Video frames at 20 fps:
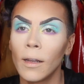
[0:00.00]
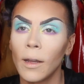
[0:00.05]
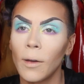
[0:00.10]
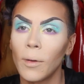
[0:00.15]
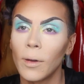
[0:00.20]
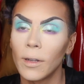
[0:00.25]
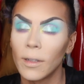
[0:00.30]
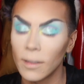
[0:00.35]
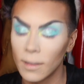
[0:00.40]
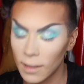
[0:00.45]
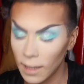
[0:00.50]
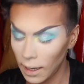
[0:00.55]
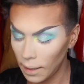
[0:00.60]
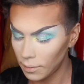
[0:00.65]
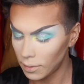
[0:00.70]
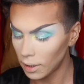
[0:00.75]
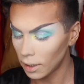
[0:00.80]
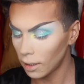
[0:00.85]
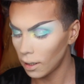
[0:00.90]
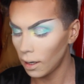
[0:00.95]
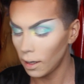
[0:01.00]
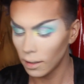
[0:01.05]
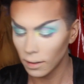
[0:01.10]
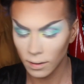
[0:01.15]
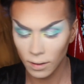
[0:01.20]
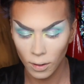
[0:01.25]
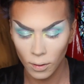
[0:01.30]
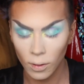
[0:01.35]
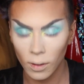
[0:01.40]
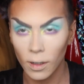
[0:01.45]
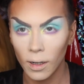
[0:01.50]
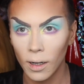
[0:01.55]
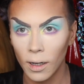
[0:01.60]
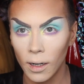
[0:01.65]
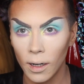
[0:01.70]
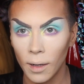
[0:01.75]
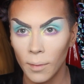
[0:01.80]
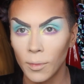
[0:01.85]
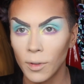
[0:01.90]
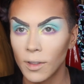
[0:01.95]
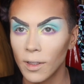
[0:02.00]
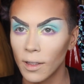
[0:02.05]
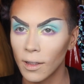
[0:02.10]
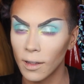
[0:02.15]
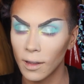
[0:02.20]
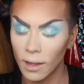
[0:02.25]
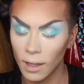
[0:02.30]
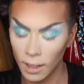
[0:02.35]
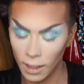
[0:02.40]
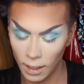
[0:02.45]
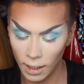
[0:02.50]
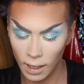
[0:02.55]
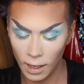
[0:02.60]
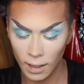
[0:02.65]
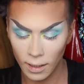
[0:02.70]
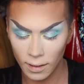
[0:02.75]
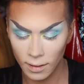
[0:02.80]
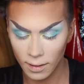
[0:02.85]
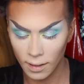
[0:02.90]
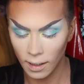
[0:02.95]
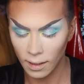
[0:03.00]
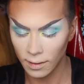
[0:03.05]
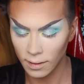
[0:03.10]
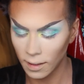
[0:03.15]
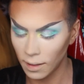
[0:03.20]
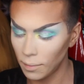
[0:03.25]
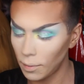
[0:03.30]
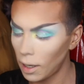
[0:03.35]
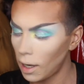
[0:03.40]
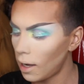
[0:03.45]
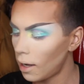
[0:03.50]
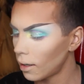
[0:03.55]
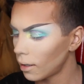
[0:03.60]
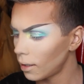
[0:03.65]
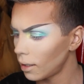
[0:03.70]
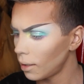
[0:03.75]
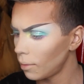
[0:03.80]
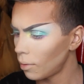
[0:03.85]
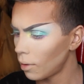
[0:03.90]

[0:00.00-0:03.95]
Now it is time to contour. I'm using the Anastasia Mahogany